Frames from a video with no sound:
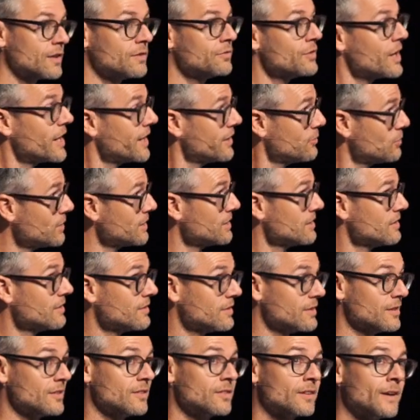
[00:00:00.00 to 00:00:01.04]
of
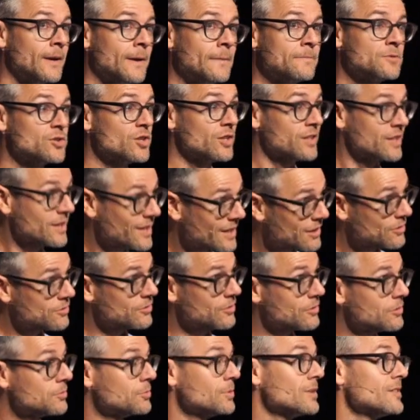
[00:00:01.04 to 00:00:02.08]
eyewitnesses to
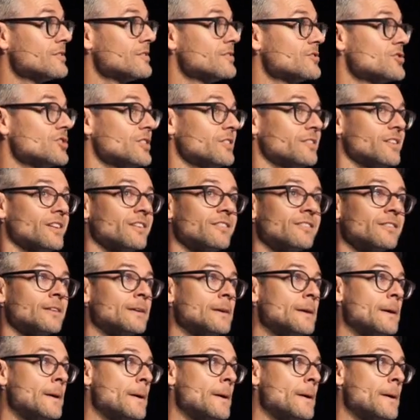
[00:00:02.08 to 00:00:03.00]
encounter the risen Jesus.